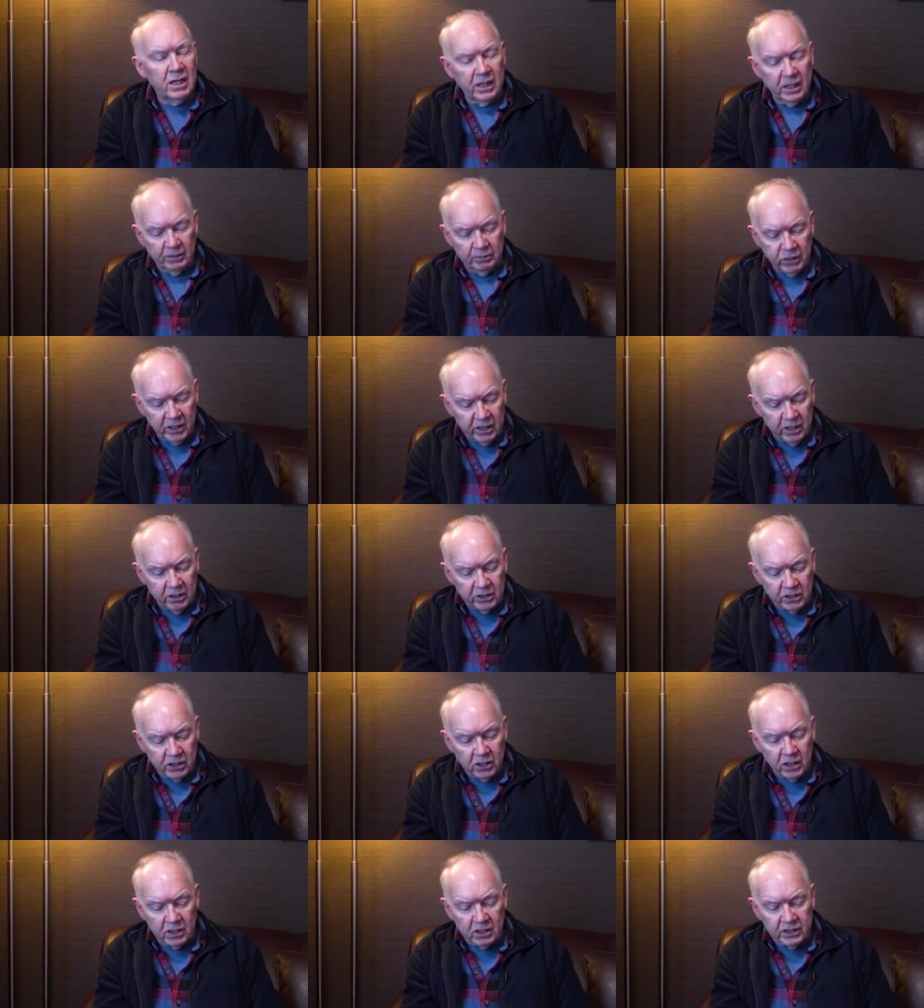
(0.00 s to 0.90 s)
And
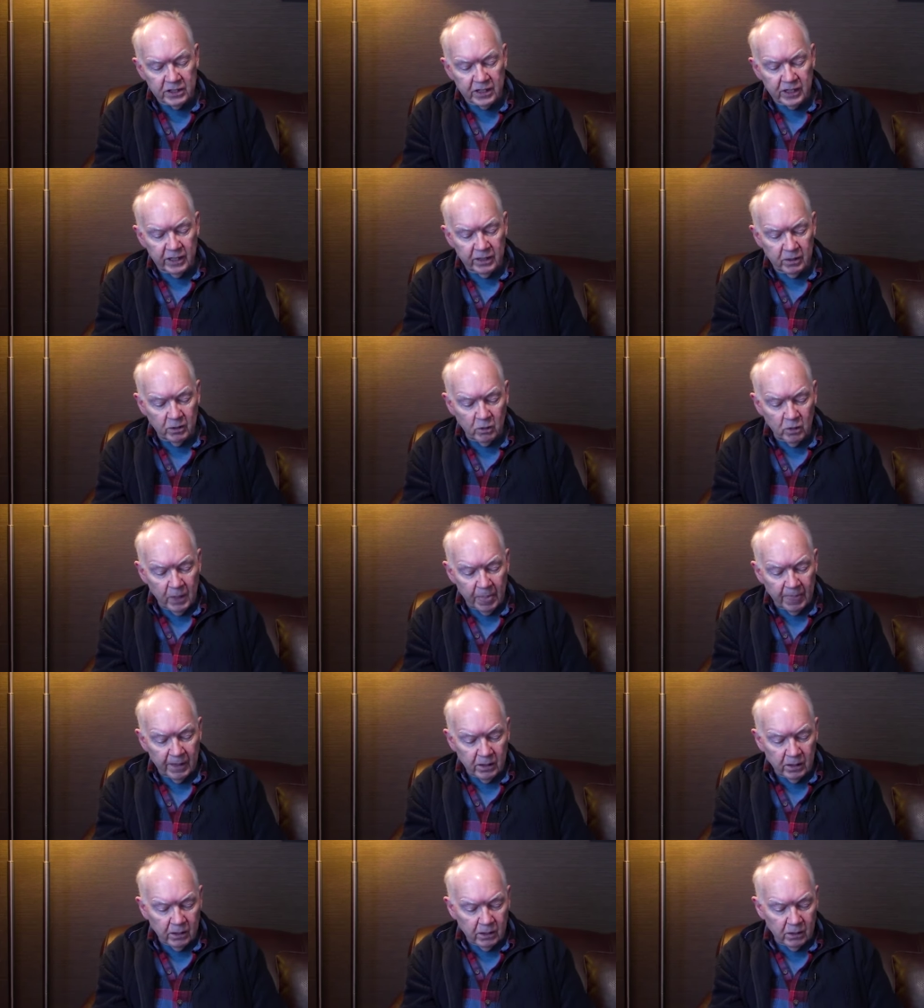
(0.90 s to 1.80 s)
Aristotle said,
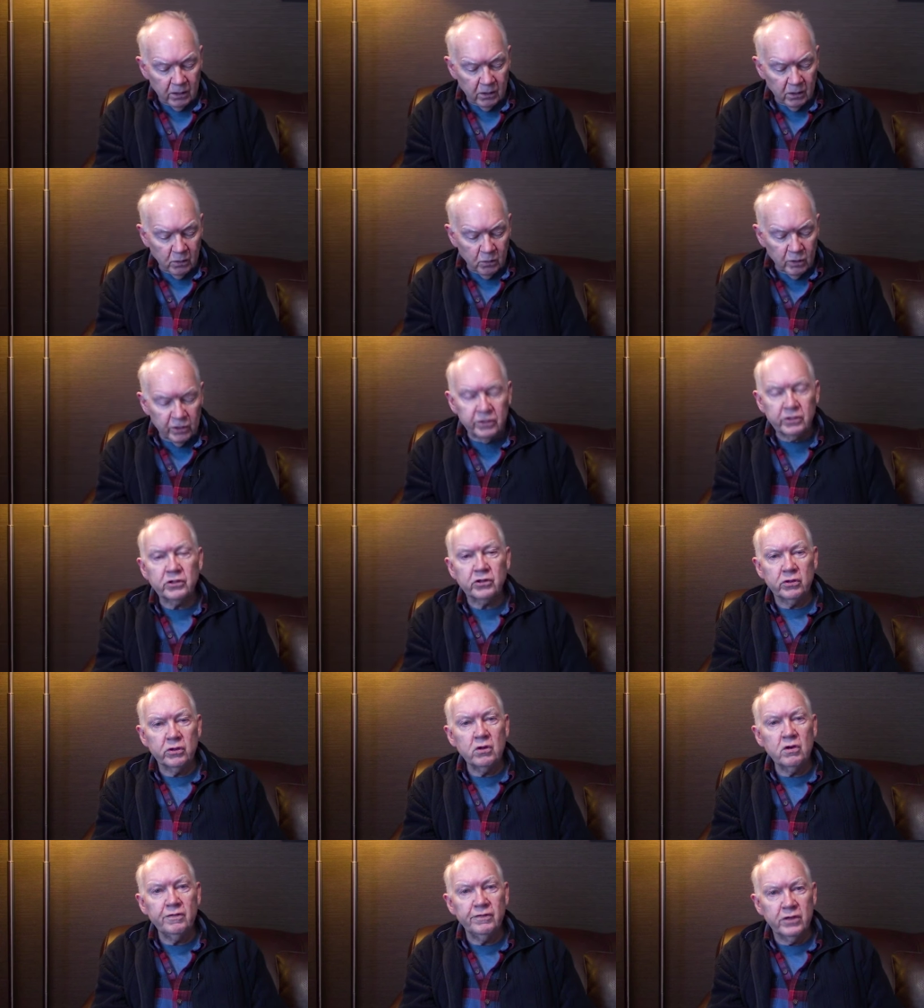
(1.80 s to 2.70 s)
with a
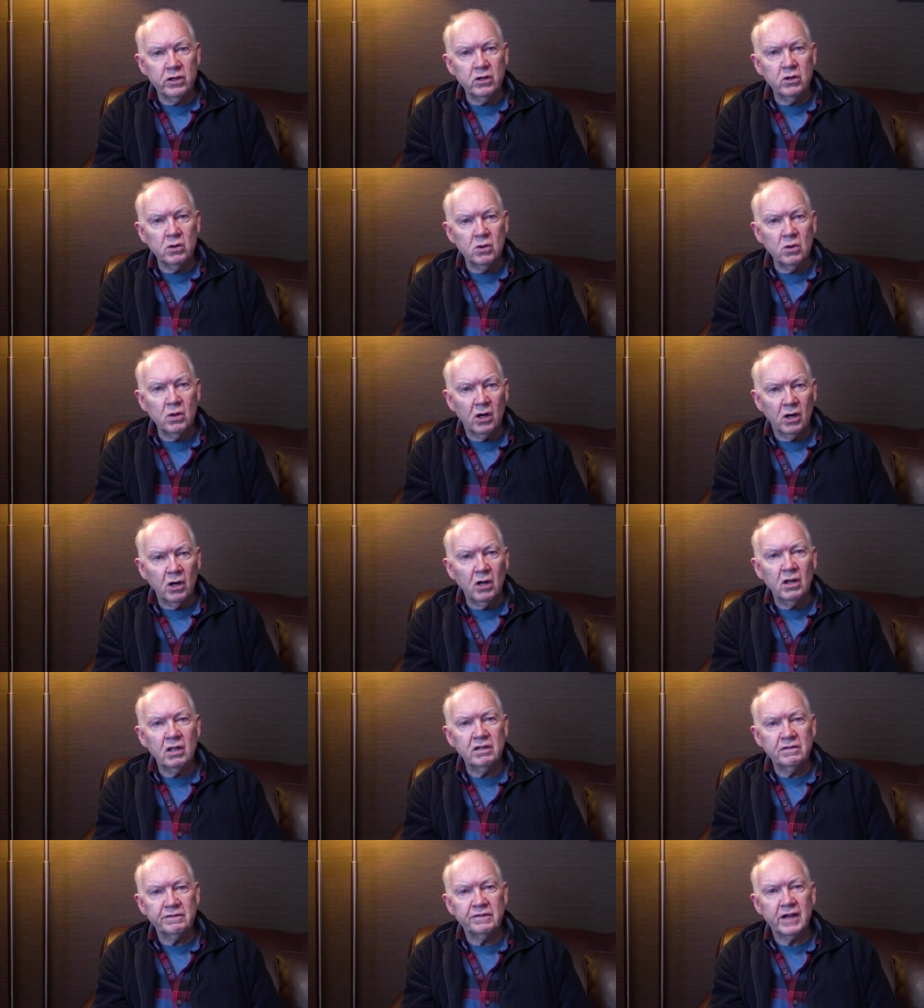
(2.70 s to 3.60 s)
true view,
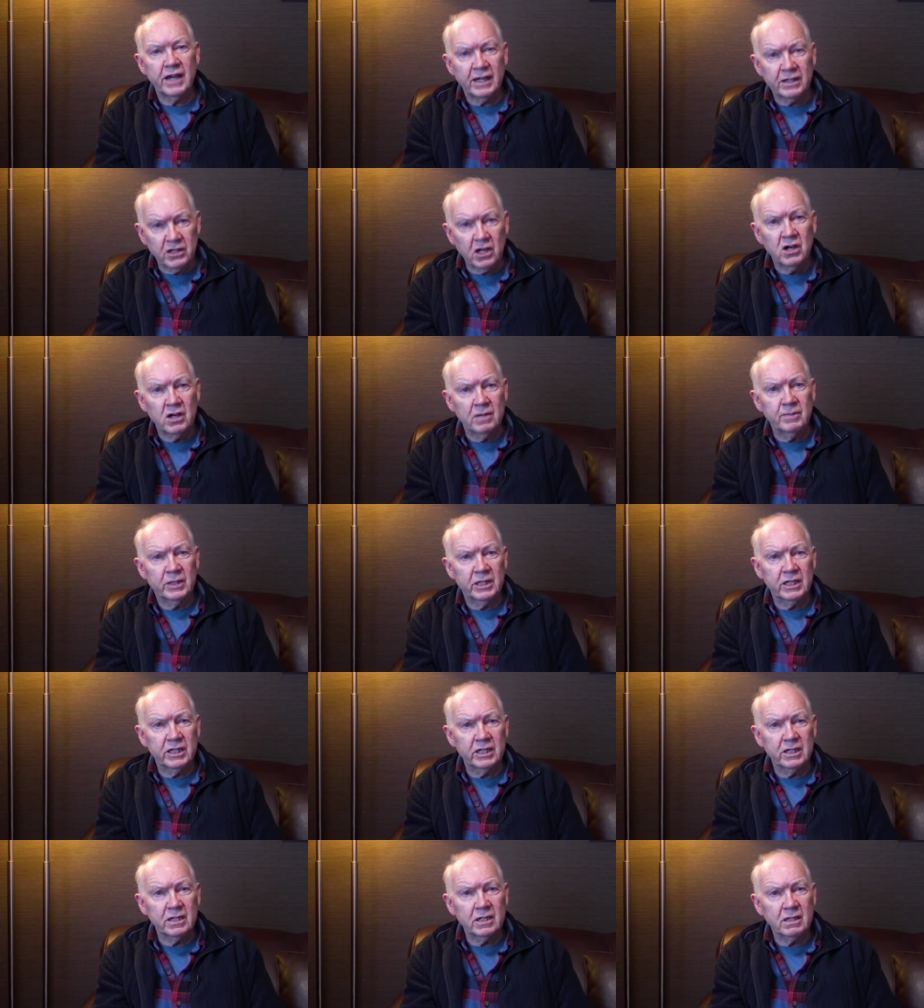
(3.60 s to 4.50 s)
all the facts
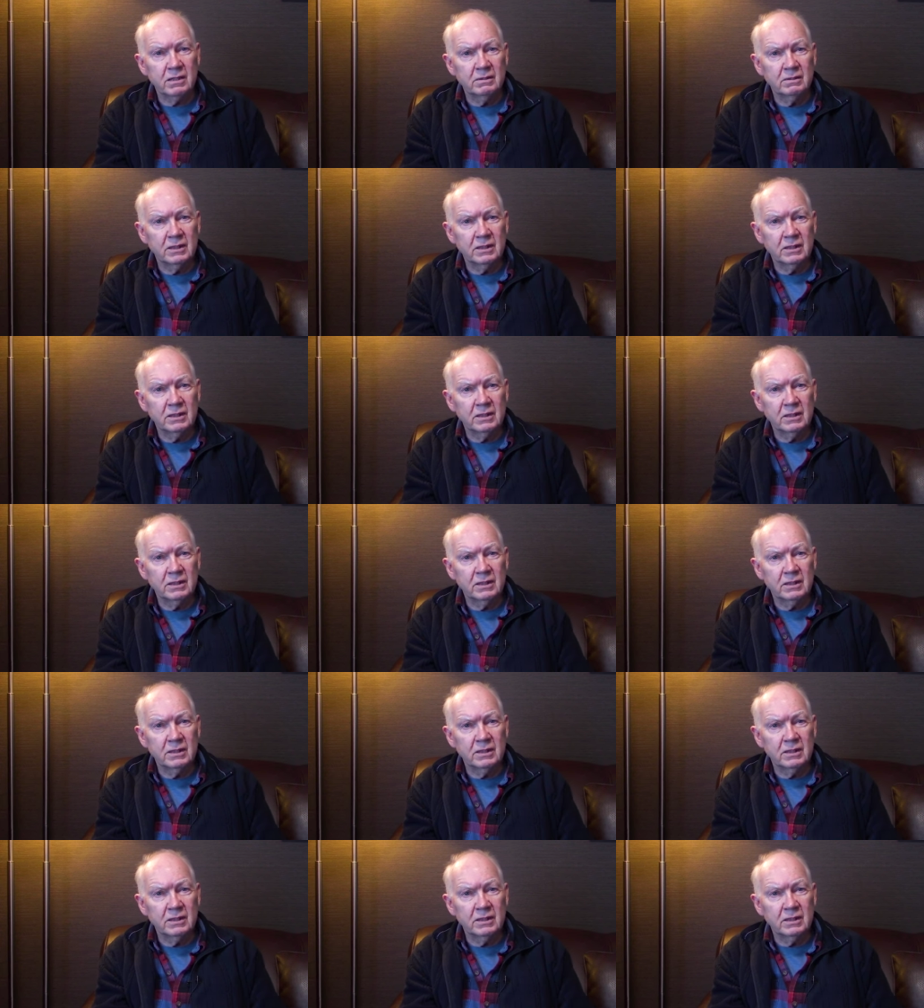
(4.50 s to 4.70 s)
harmonize.